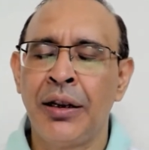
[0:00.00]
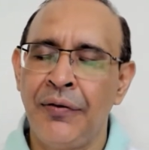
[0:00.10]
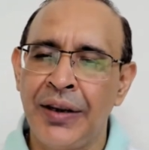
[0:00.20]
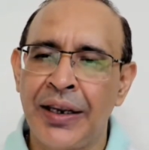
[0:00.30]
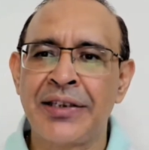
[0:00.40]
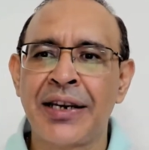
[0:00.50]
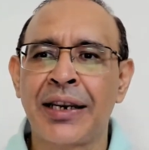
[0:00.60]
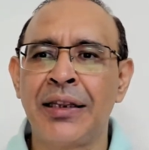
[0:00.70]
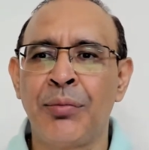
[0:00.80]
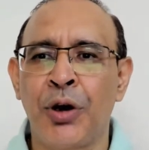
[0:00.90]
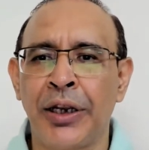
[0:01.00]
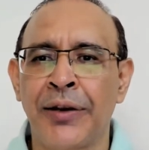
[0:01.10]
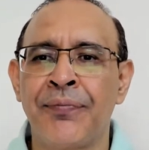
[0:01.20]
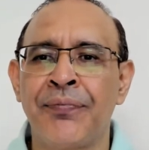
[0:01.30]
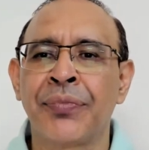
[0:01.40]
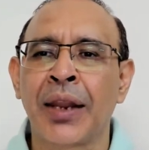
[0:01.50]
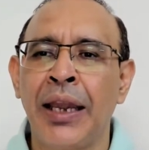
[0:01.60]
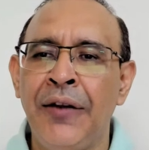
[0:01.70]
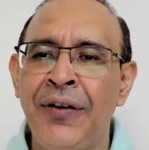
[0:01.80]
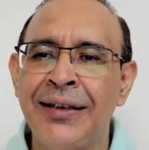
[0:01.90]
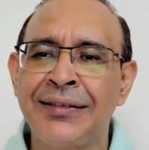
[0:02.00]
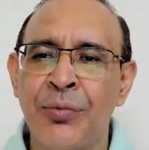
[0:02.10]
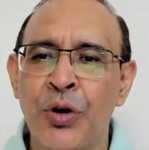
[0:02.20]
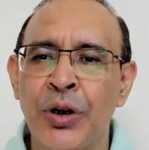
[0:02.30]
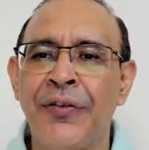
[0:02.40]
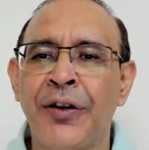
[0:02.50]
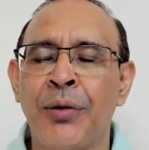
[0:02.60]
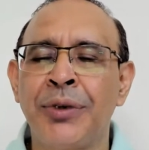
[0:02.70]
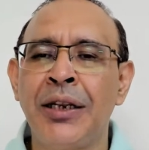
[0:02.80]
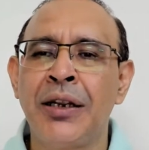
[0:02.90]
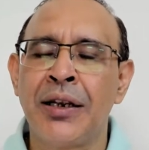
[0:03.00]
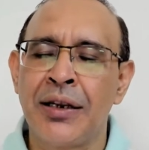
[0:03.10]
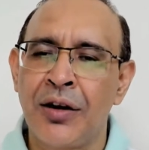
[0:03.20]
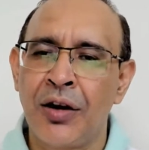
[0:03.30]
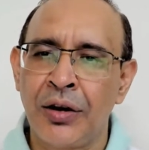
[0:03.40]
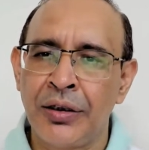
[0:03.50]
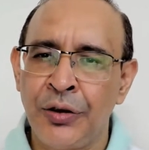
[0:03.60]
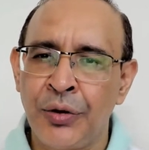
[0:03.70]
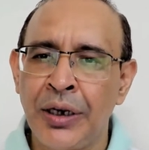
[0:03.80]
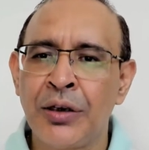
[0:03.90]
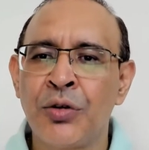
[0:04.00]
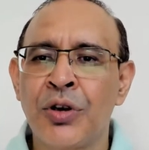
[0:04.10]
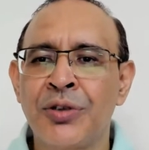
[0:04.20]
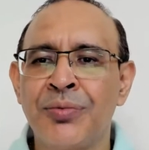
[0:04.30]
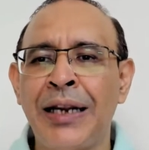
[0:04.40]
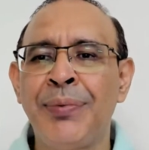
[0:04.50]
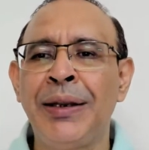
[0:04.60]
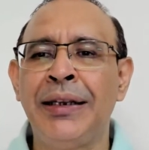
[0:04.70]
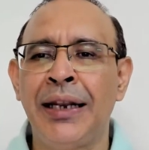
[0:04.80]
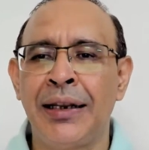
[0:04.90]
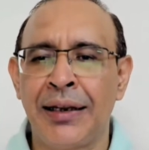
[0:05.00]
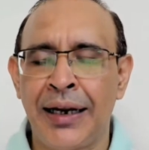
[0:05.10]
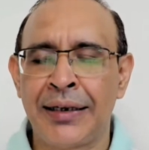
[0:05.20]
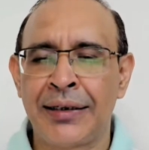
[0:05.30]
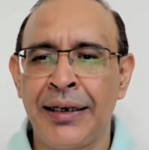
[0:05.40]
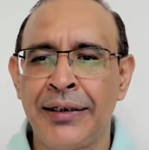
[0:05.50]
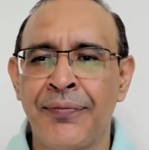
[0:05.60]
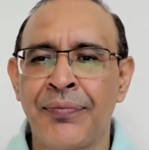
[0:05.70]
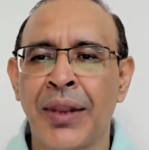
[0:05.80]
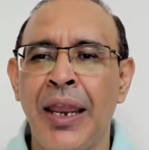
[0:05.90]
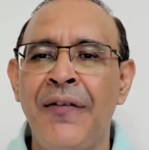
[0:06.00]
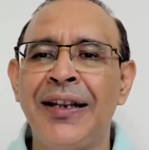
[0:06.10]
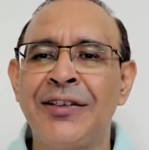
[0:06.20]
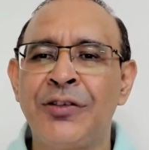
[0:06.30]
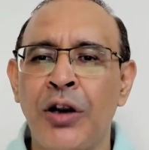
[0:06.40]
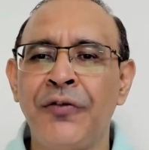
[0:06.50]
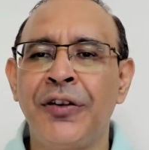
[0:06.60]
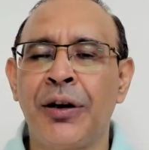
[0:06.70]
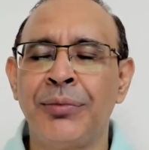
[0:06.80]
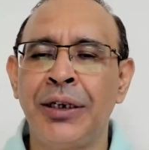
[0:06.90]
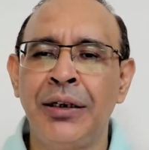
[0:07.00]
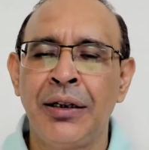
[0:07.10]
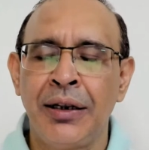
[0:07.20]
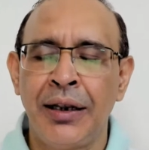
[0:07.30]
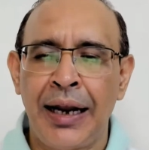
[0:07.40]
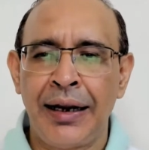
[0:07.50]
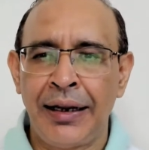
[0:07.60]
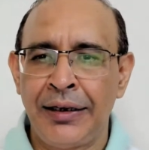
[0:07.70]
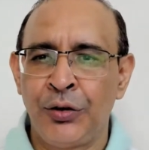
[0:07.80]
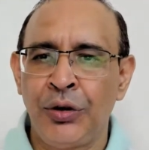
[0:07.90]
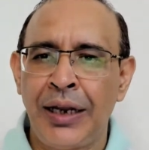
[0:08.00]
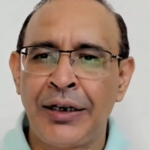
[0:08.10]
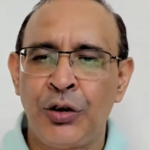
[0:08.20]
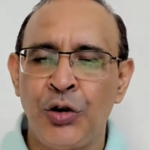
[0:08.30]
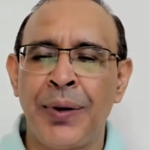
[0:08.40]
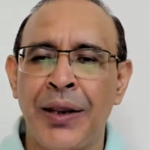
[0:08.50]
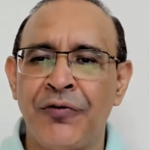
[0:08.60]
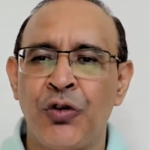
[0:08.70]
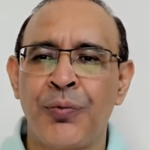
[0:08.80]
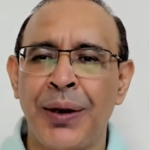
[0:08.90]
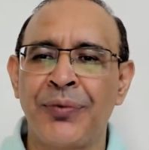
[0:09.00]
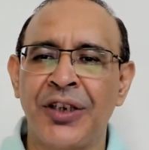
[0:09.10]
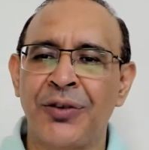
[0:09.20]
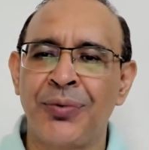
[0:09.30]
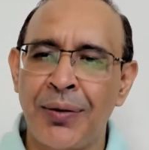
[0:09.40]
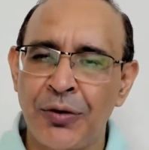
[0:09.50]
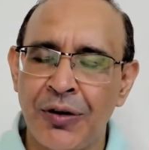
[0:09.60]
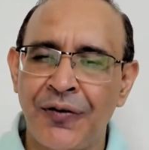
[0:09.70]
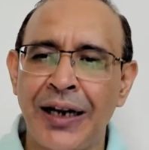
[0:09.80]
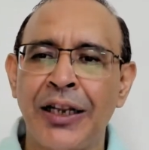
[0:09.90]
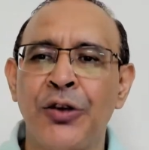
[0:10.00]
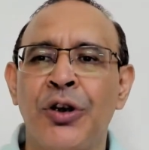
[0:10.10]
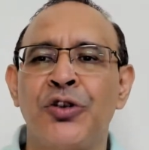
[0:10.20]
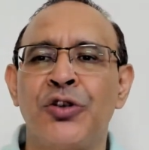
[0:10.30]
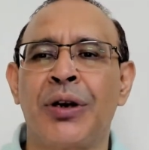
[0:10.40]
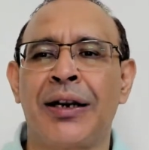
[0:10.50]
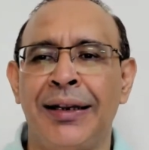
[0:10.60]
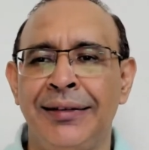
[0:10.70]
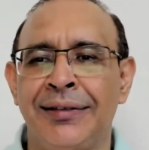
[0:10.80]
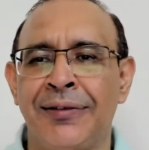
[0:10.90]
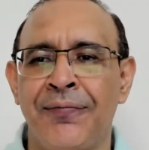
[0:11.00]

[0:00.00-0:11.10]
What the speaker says: We can check in the morning. If it is Somogyi phenomenon, urine glucose might be nil at night. If it is dawn phenomenon, you know, like 2 p.m., 4 p.m., 6 p.m., you will find a urine sugar rise.